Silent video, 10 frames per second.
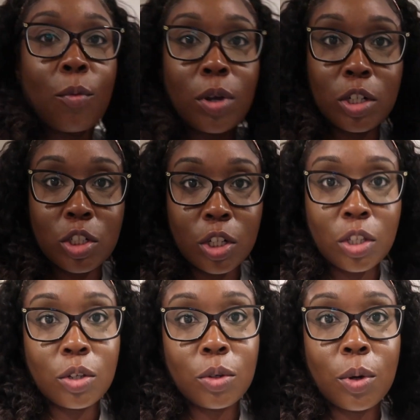I wanted to show
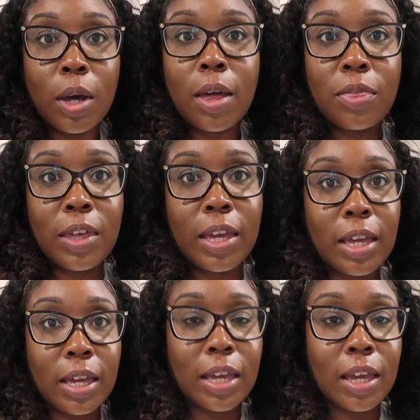you
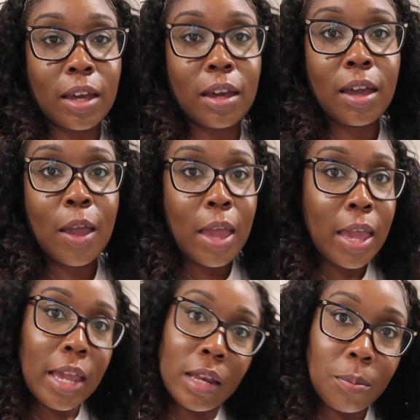the
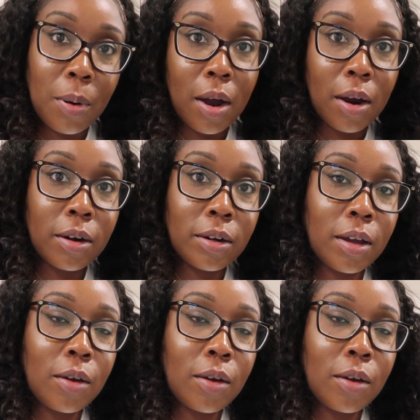end part